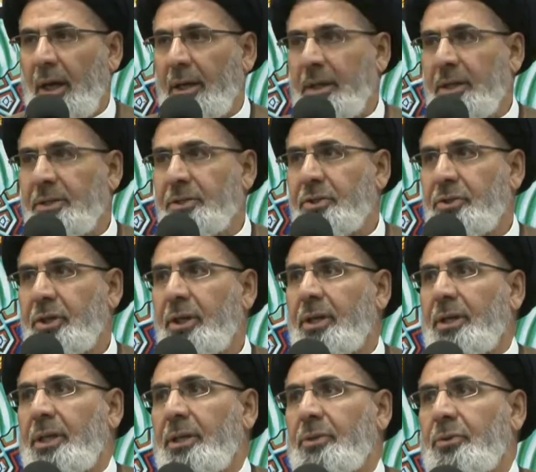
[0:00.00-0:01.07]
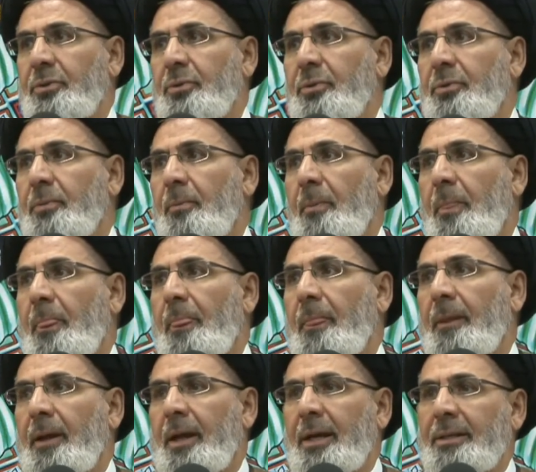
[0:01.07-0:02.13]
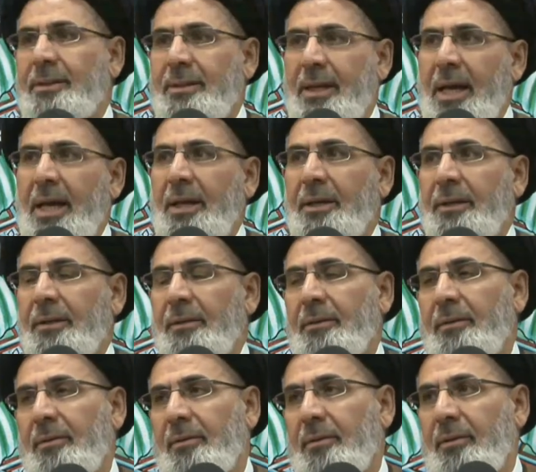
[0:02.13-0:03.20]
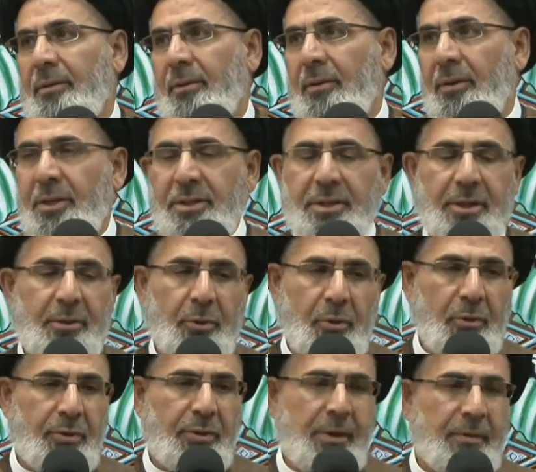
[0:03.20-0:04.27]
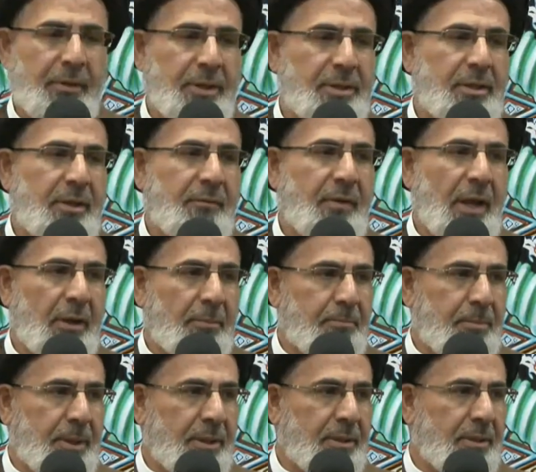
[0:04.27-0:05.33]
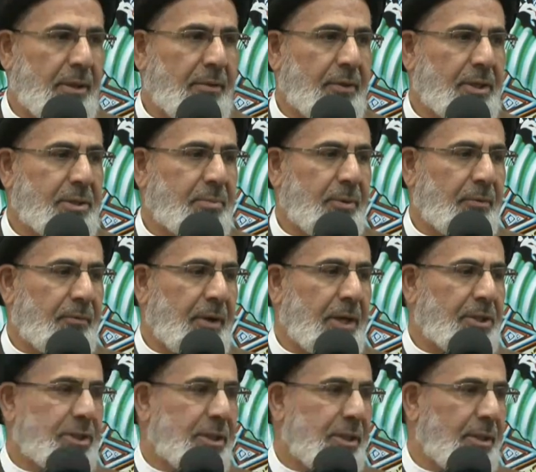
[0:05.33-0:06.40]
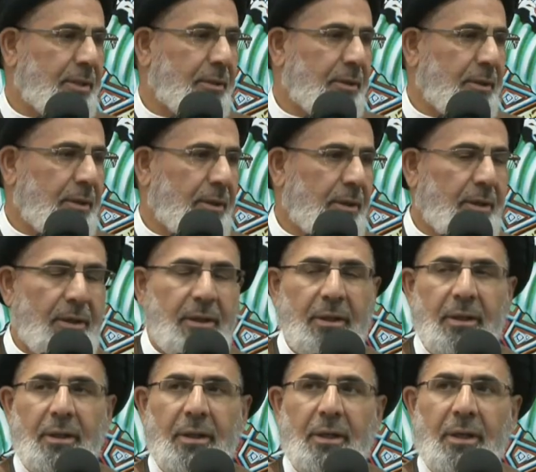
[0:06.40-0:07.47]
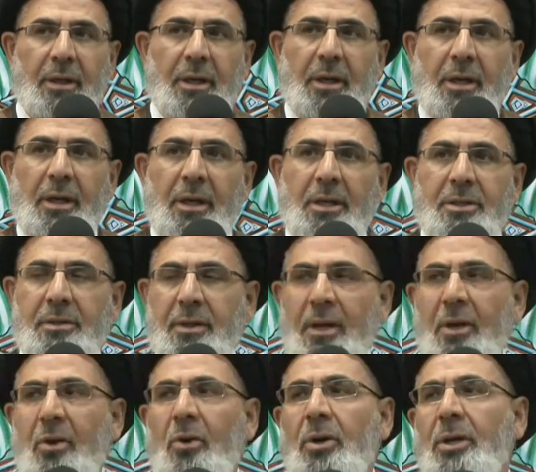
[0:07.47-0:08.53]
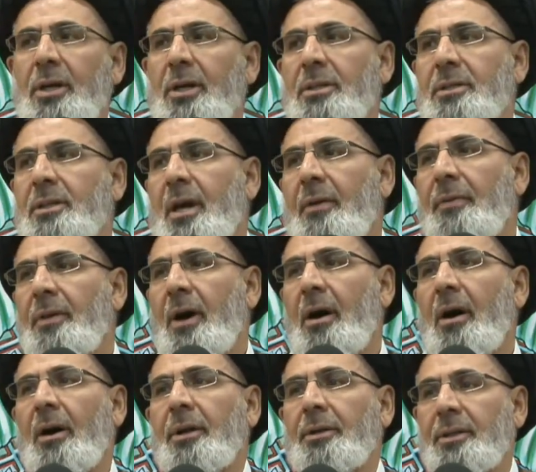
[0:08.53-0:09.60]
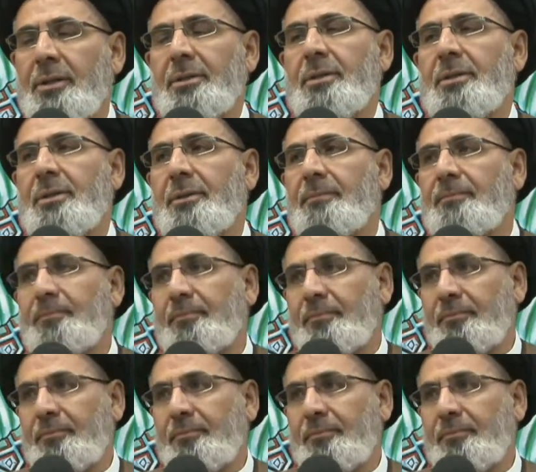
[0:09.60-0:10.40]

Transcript: And his journey to attain this growth and this development and this perfection is the longest and the hardest.